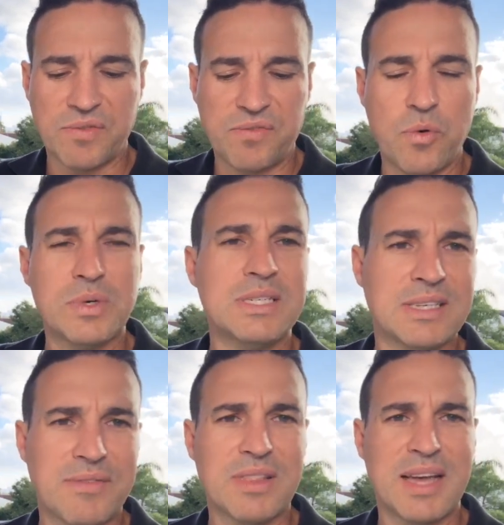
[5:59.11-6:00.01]
to
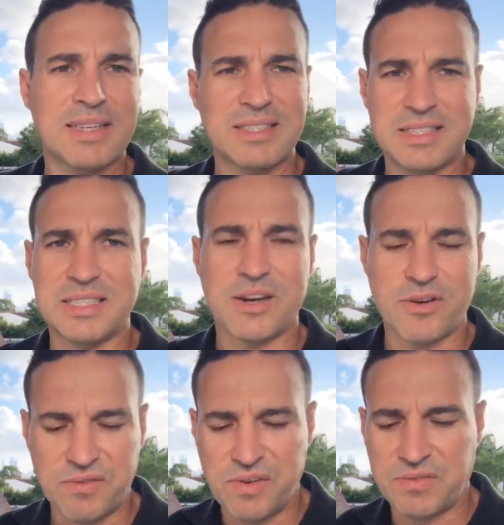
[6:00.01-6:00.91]

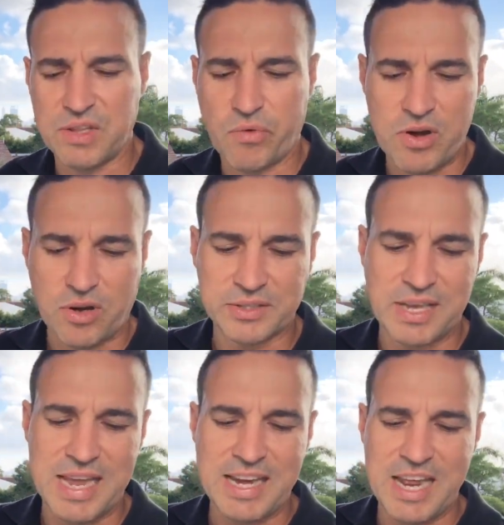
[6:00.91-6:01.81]

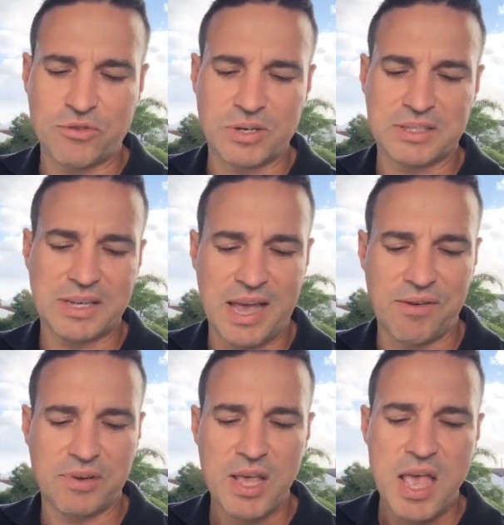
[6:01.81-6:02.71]
$47,653 in interest saved.